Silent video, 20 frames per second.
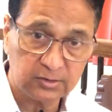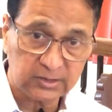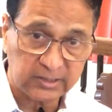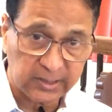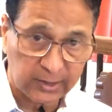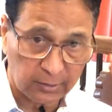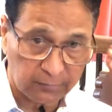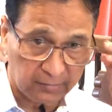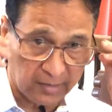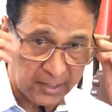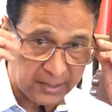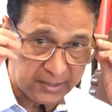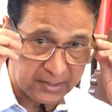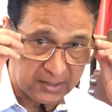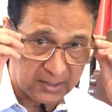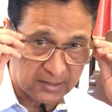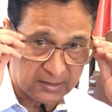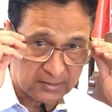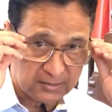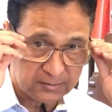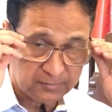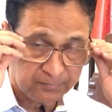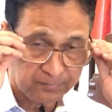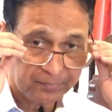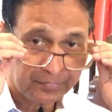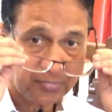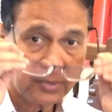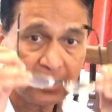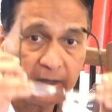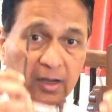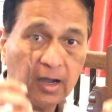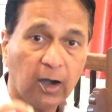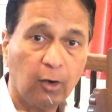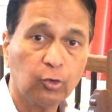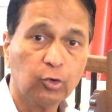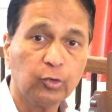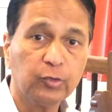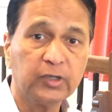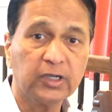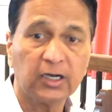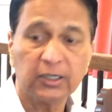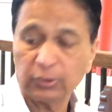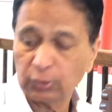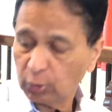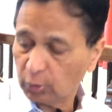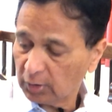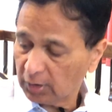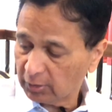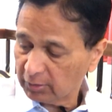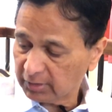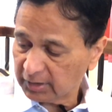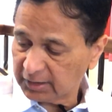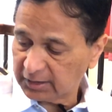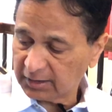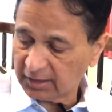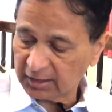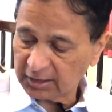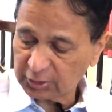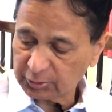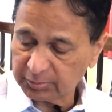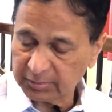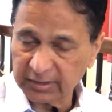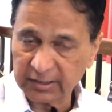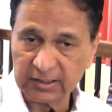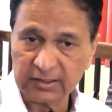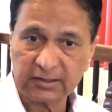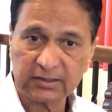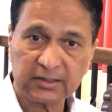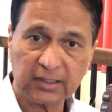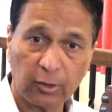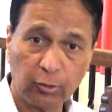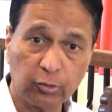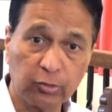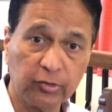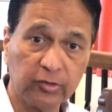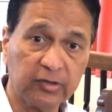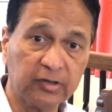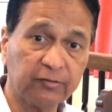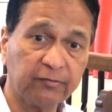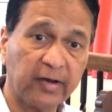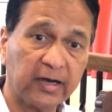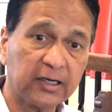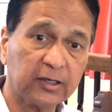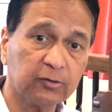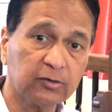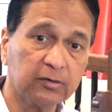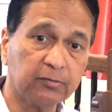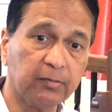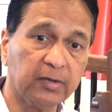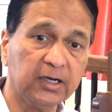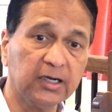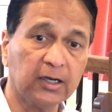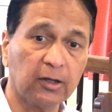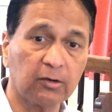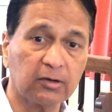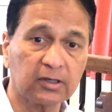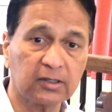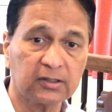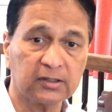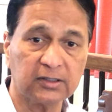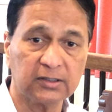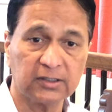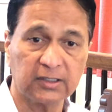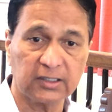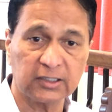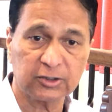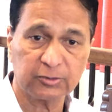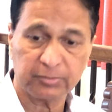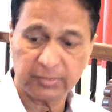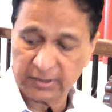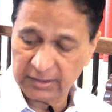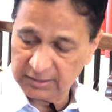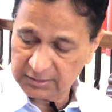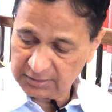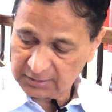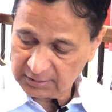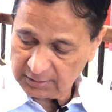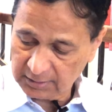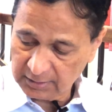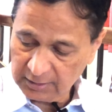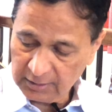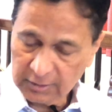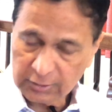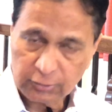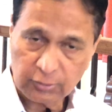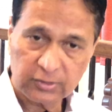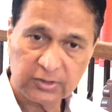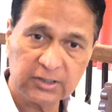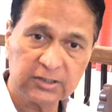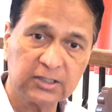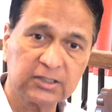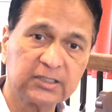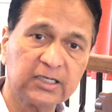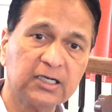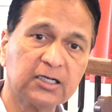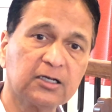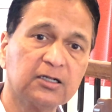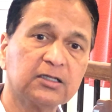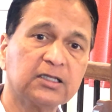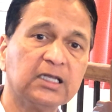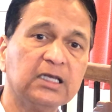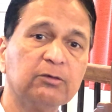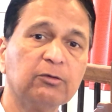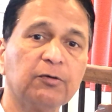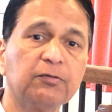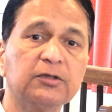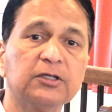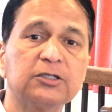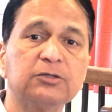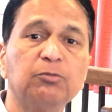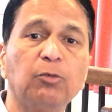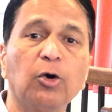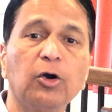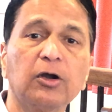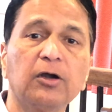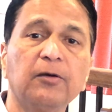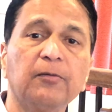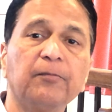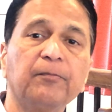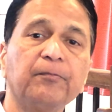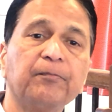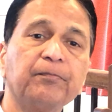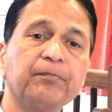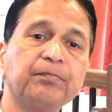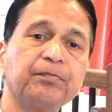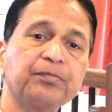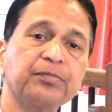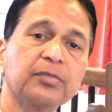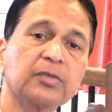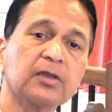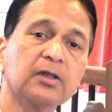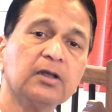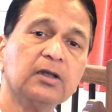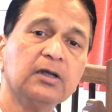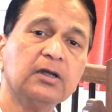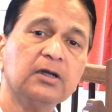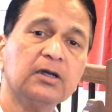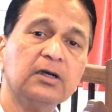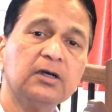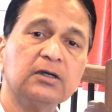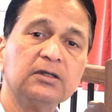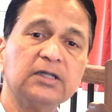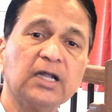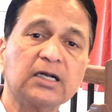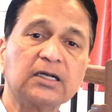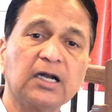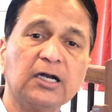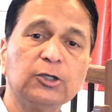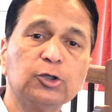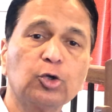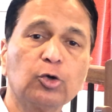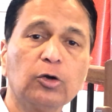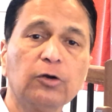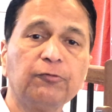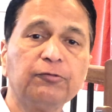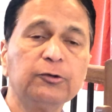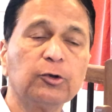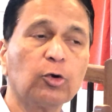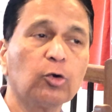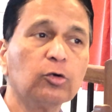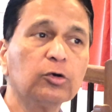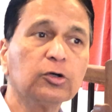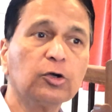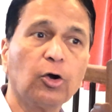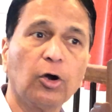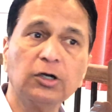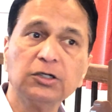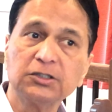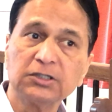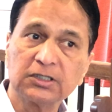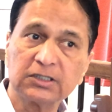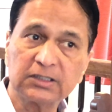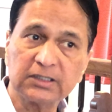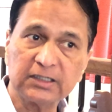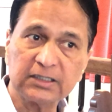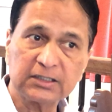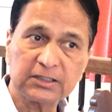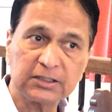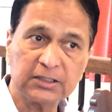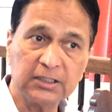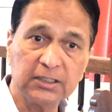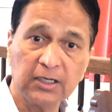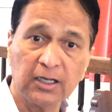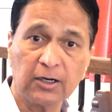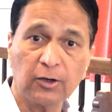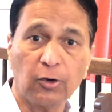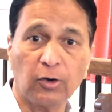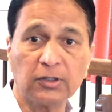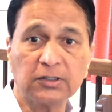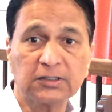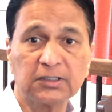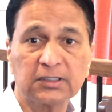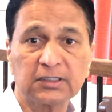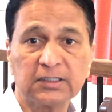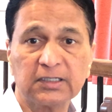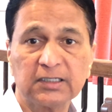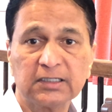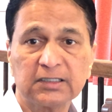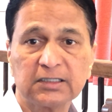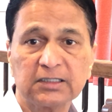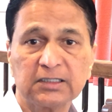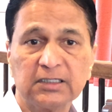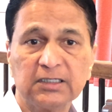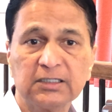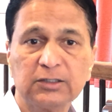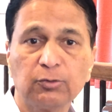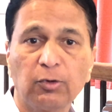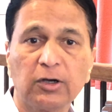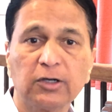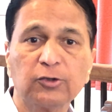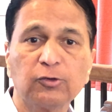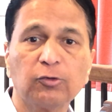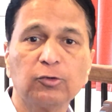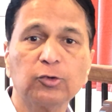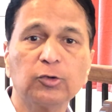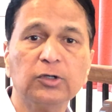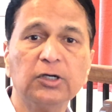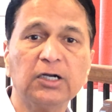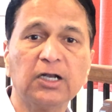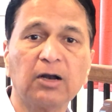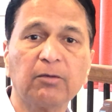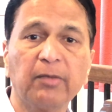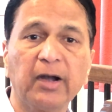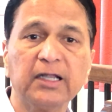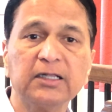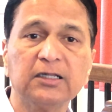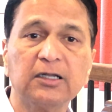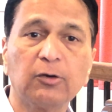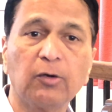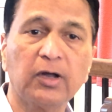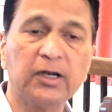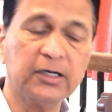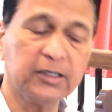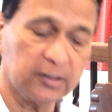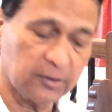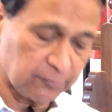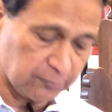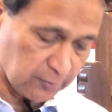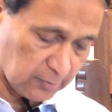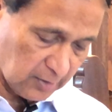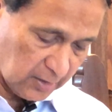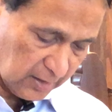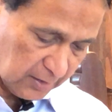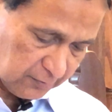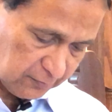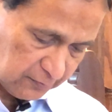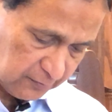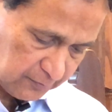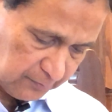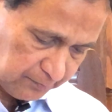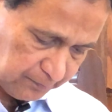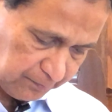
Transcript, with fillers: set of ideas. How do we control our inner experience? How do we in fact even build our inner experience? So, this is the central theme of this book, that control of your own consciousness, inner consciousness, is what is going to determine the quality of your life.